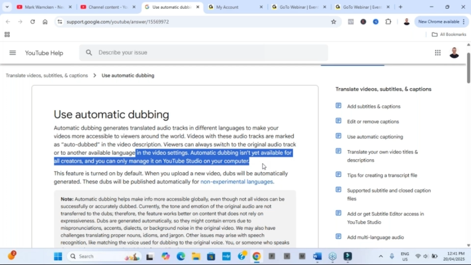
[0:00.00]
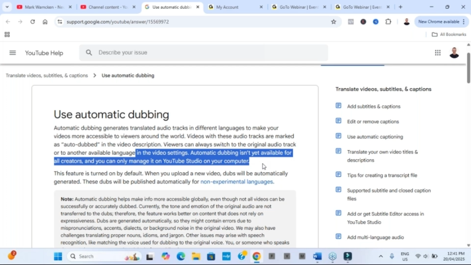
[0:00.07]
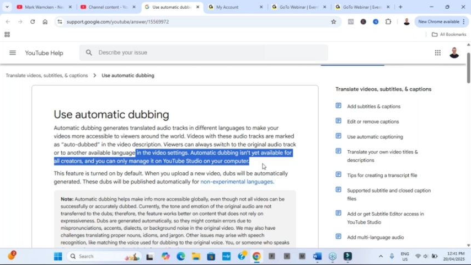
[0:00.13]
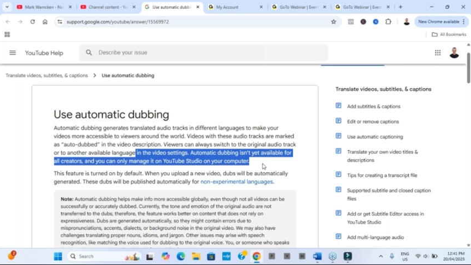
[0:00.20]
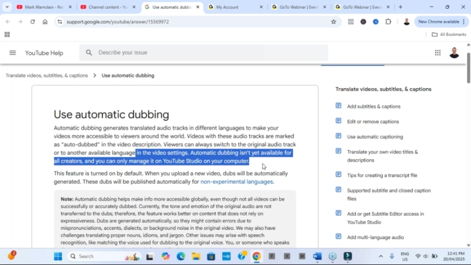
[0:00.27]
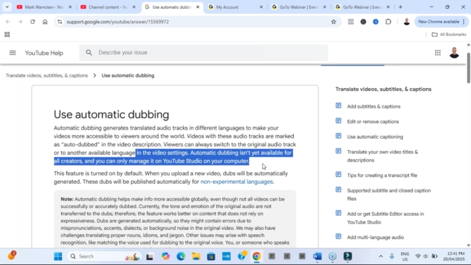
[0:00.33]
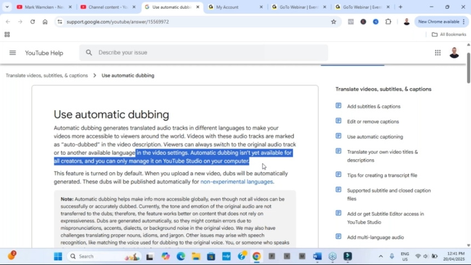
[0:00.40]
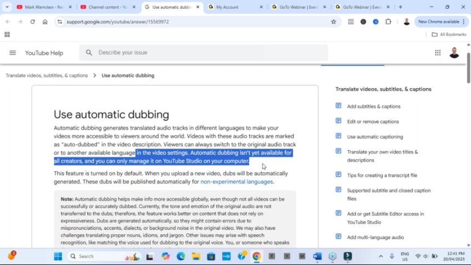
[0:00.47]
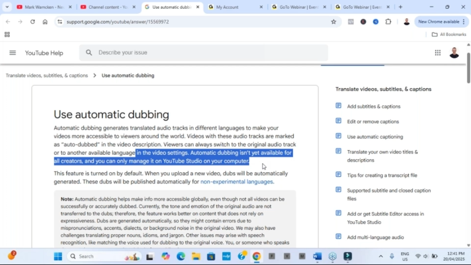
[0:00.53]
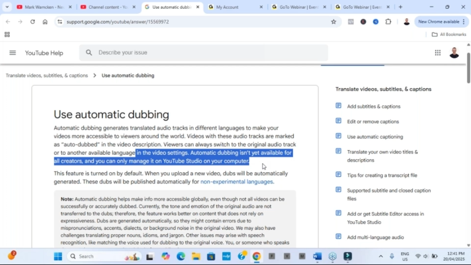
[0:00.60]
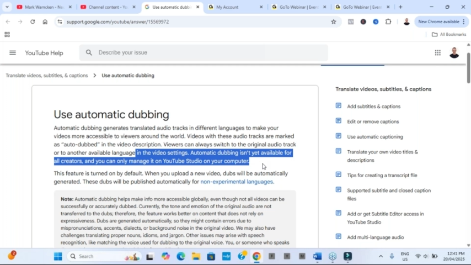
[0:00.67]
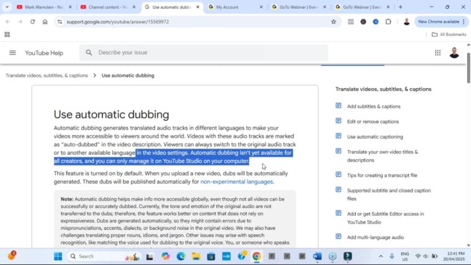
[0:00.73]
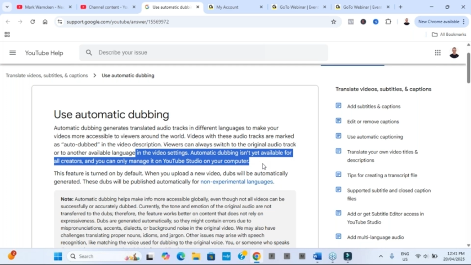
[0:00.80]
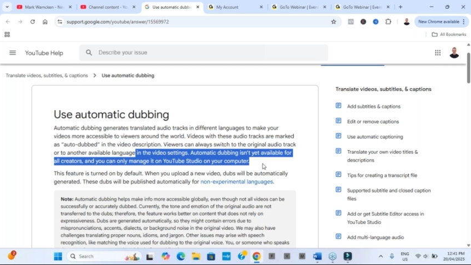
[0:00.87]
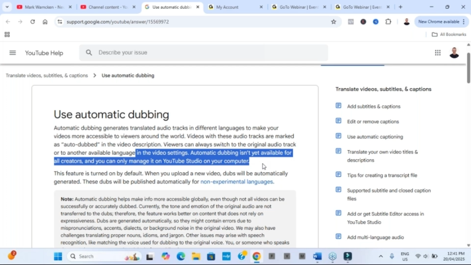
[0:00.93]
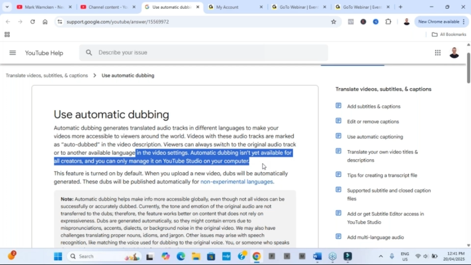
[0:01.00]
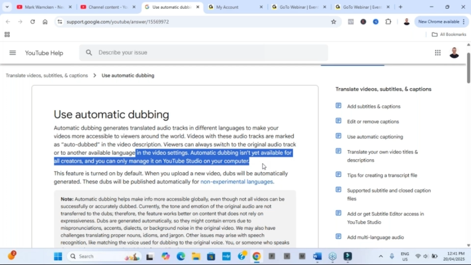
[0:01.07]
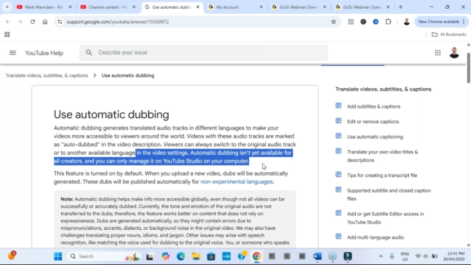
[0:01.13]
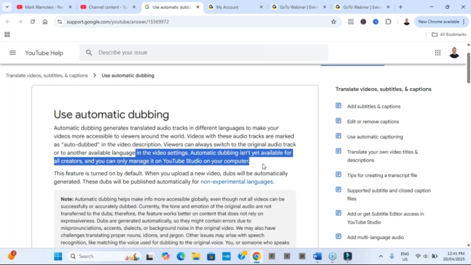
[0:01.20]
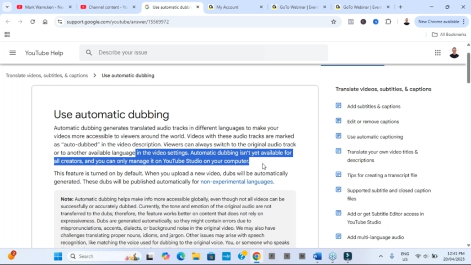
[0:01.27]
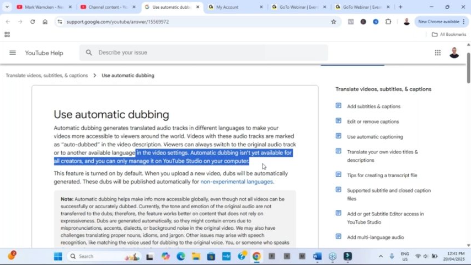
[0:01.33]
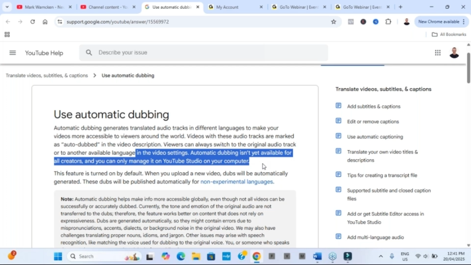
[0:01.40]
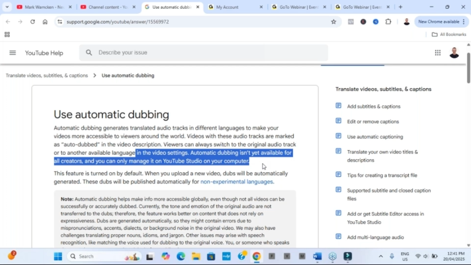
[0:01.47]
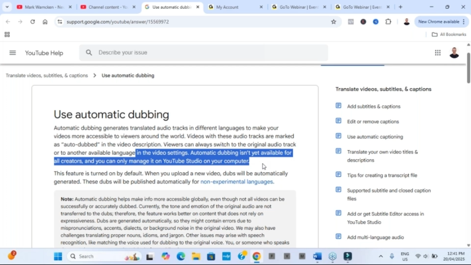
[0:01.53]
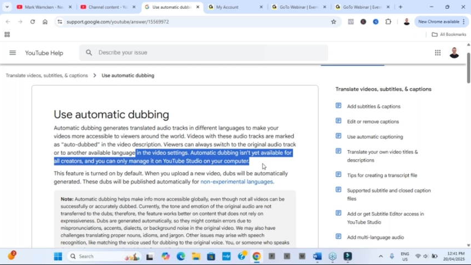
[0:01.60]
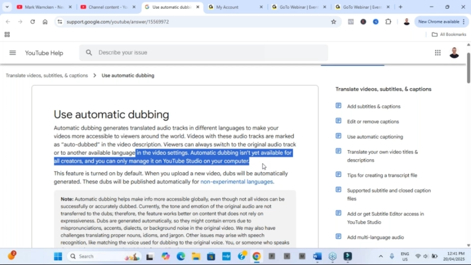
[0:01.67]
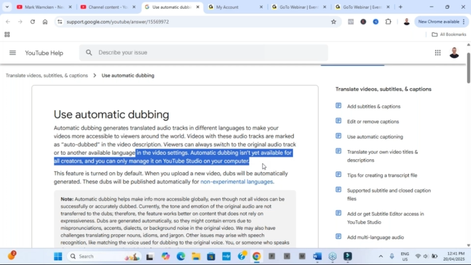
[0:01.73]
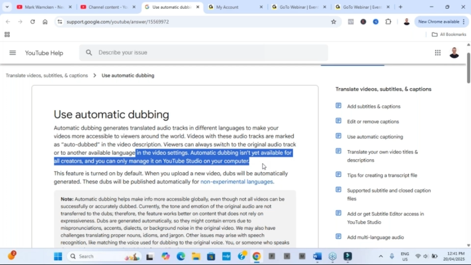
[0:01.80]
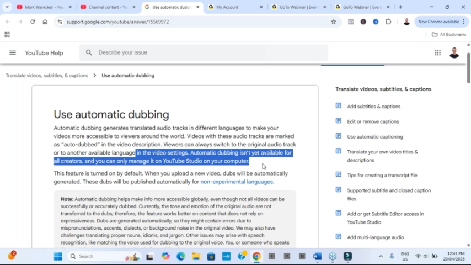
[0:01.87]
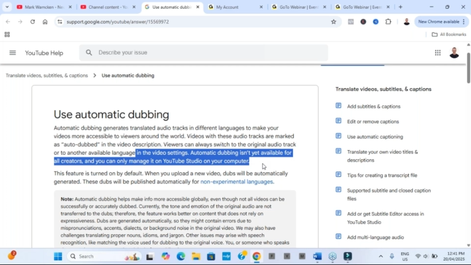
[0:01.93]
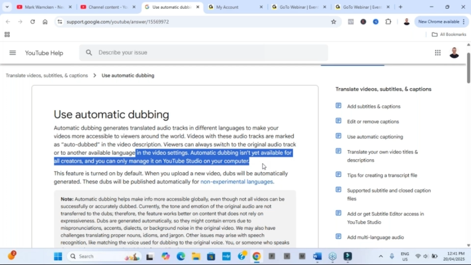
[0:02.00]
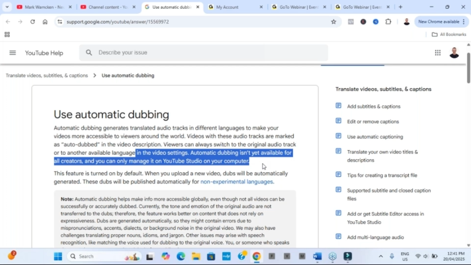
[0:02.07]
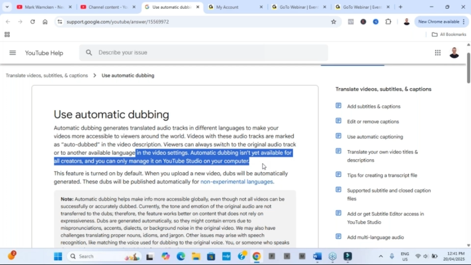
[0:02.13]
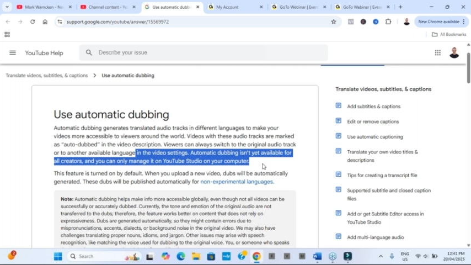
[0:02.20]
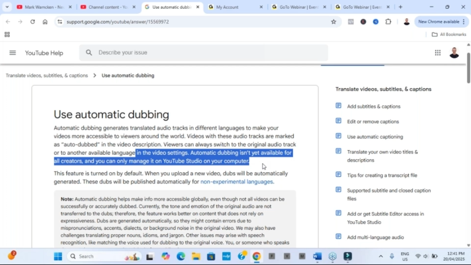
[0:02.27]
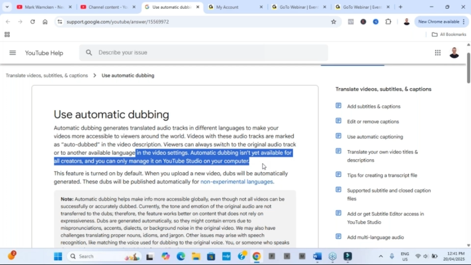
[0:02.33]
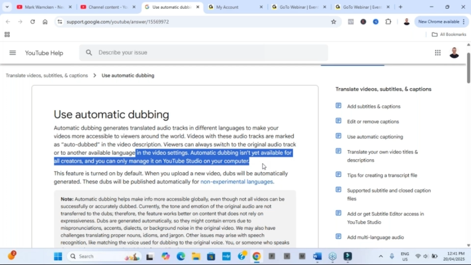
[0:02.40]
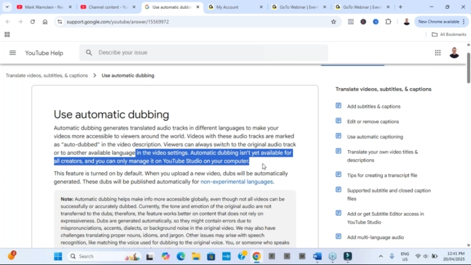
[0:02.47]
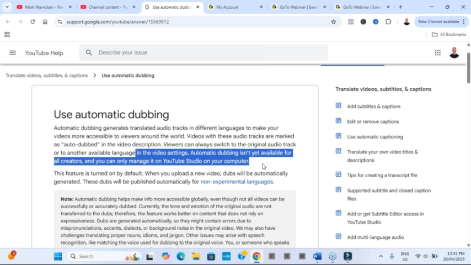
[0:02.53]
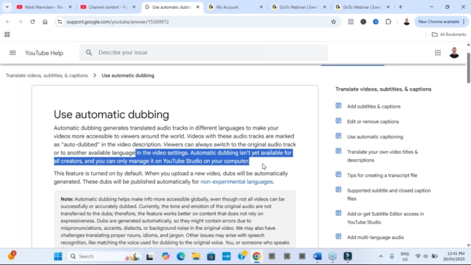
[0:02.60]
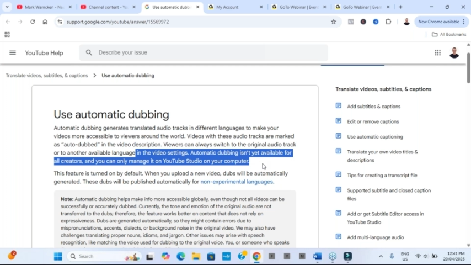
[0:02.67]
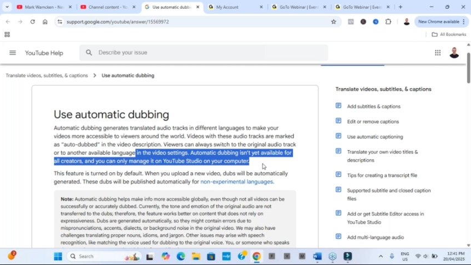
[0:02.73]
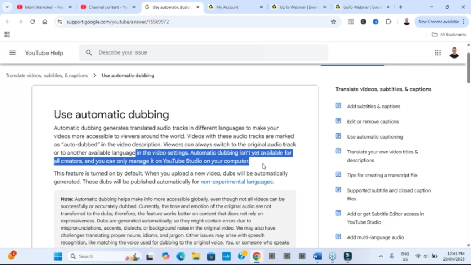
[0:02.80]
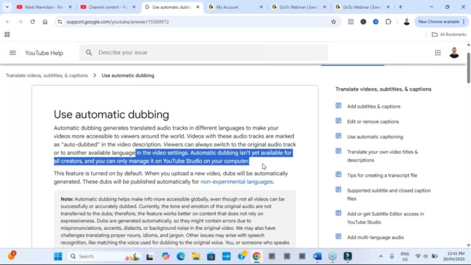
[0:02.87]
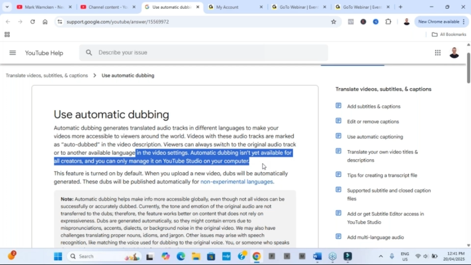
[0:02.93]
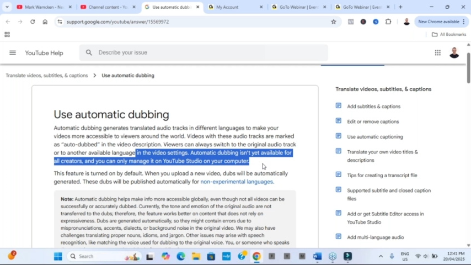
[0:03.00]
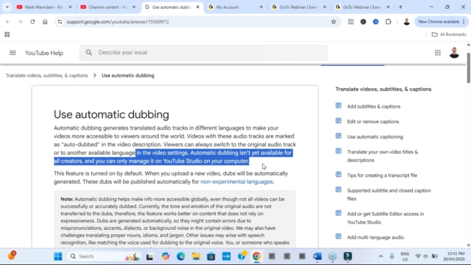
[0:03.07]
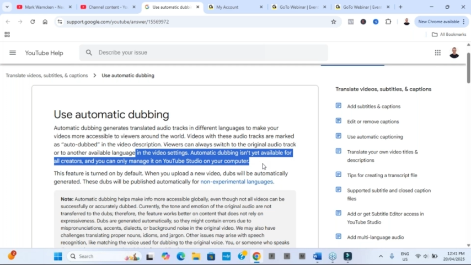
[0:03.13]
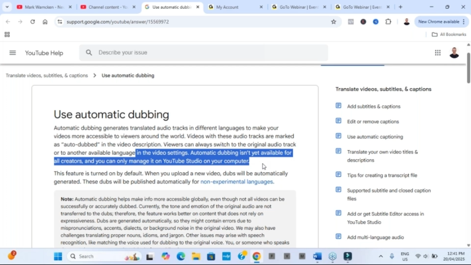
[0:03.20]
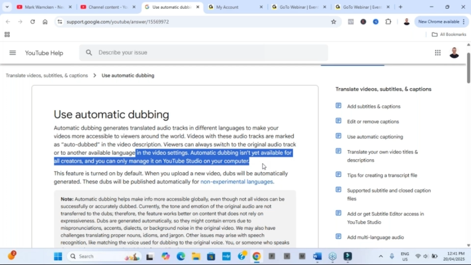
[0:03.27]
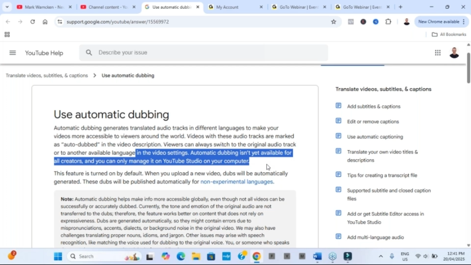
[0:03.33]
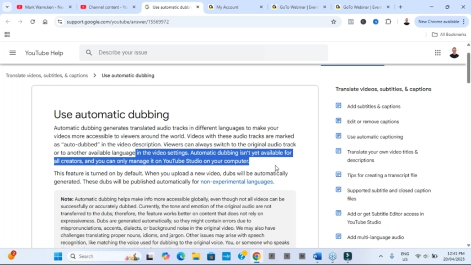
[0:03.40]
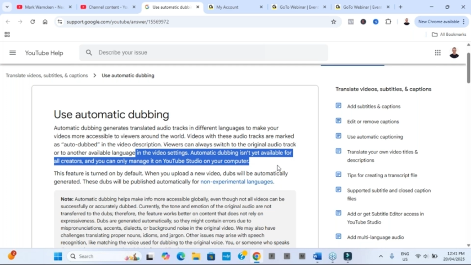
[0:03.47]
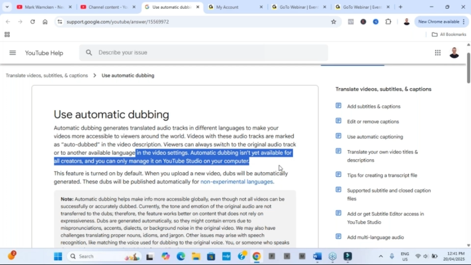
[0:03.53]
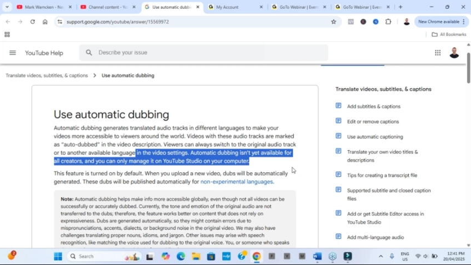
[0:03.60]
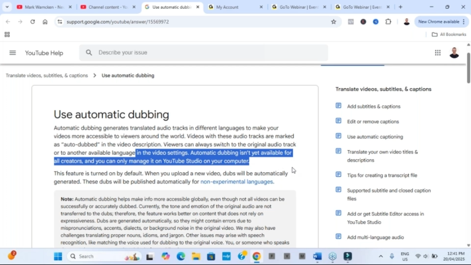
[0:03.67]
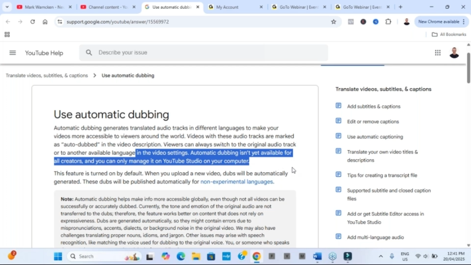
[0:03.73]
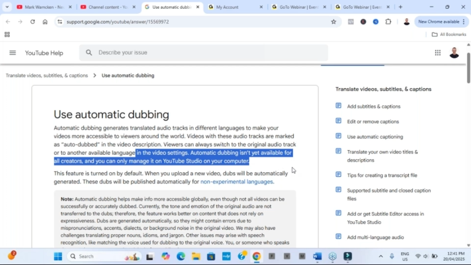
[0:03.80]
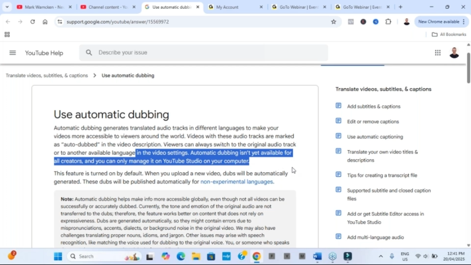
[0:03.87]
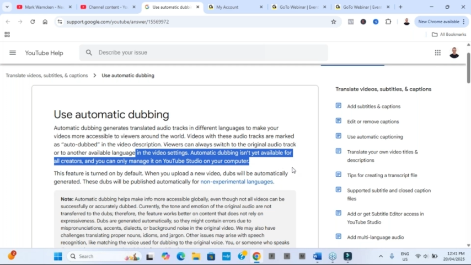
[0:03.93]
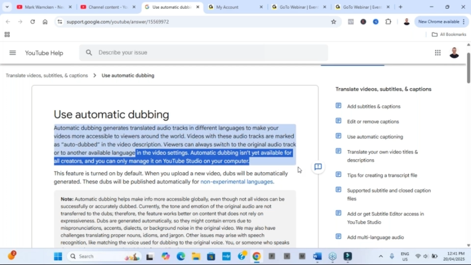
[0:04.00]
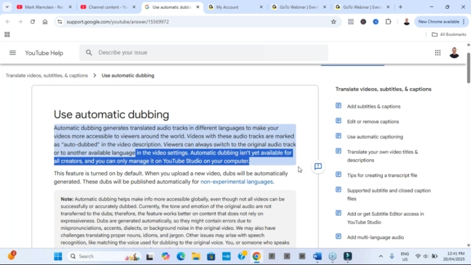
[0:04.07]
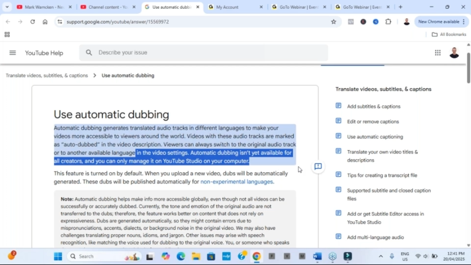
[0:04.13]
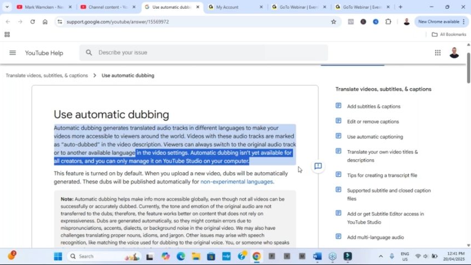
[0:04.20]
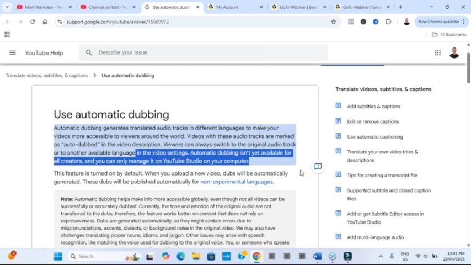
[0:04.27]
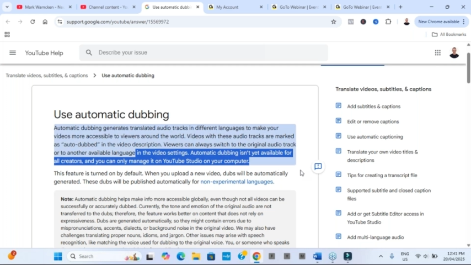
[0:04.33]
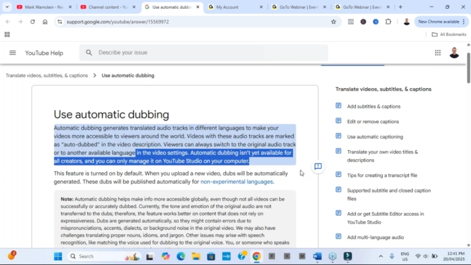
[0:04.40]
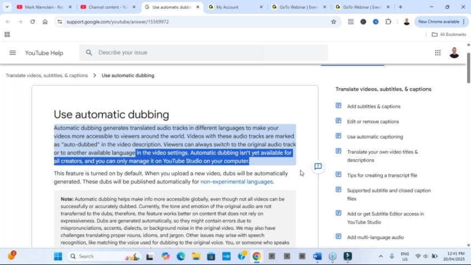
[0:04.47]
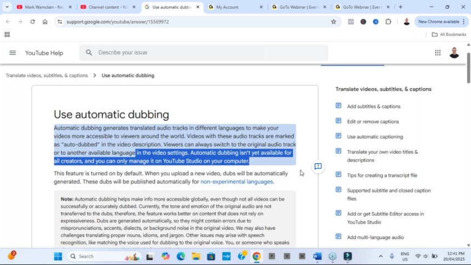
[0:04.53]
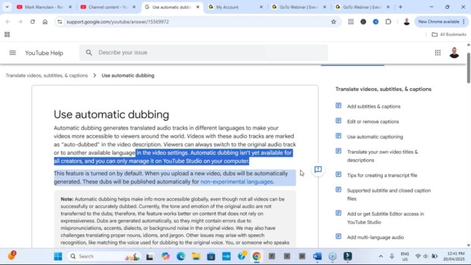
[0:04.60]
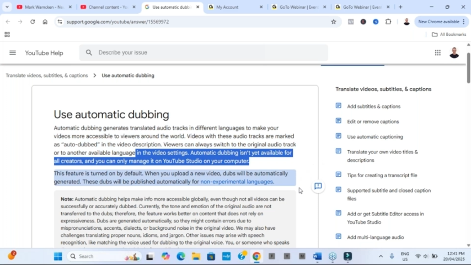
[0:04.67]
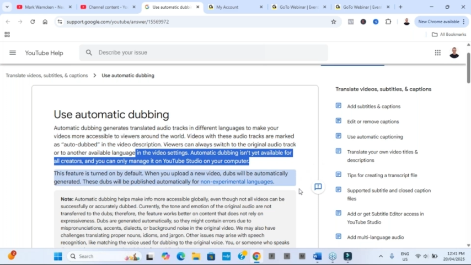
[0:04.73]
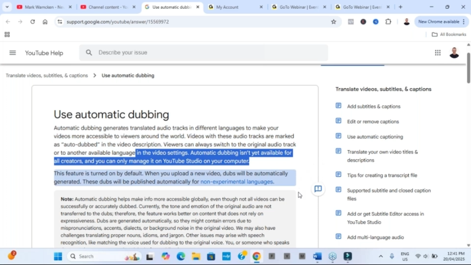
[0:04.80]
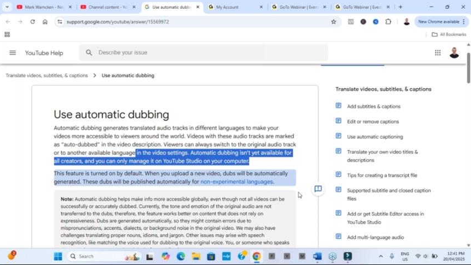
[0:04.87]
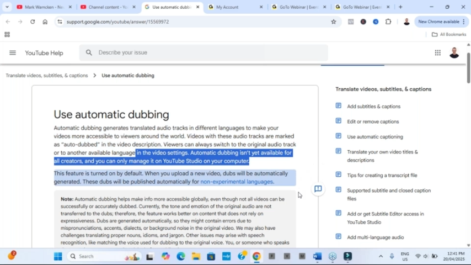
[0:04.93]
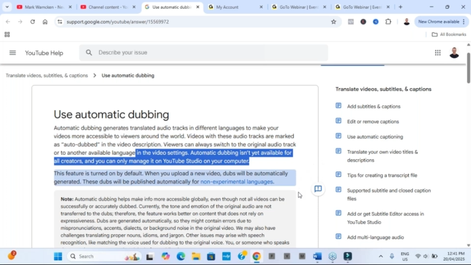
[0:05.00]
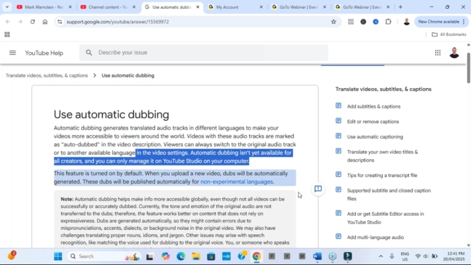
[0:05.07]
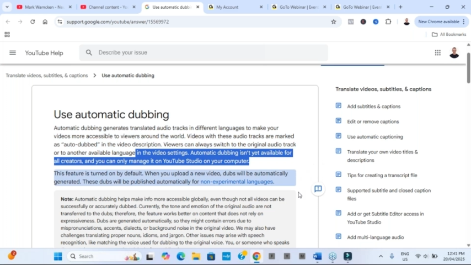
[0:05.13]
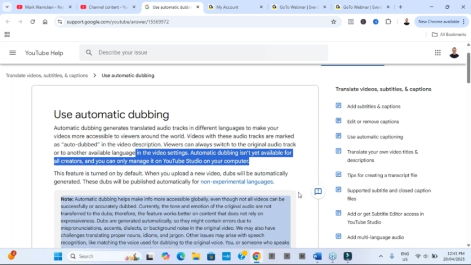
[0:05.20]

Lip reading: (no speaker visible)